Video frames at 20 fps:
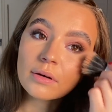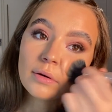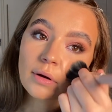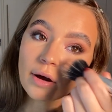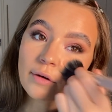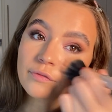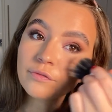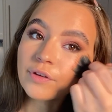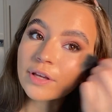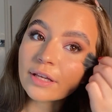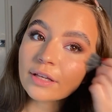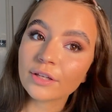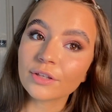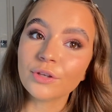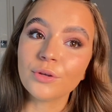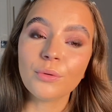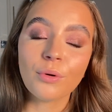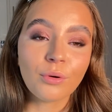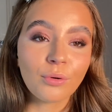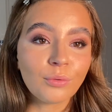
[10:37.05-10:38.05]
I think
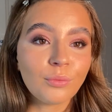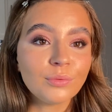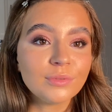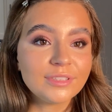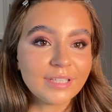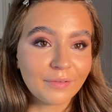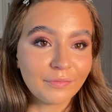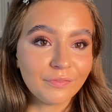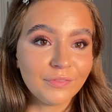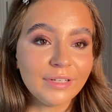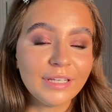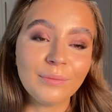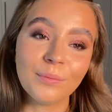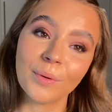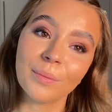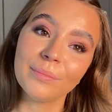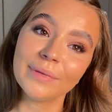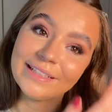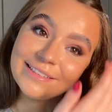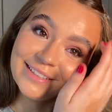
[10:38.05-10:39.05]
you all definitely
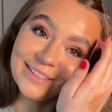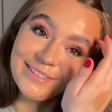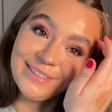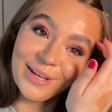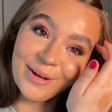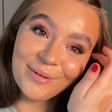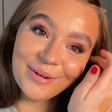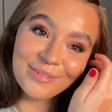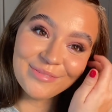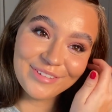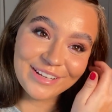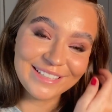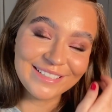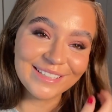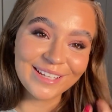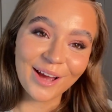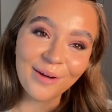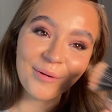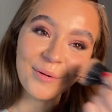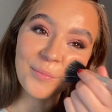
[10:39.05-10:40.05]
want me to do a
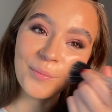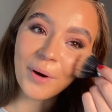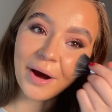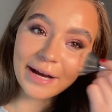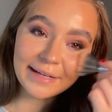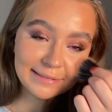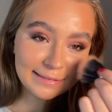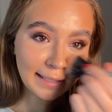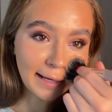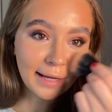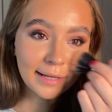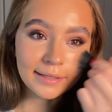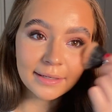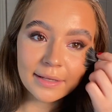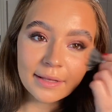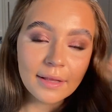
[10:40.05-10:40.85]
video on what I've done,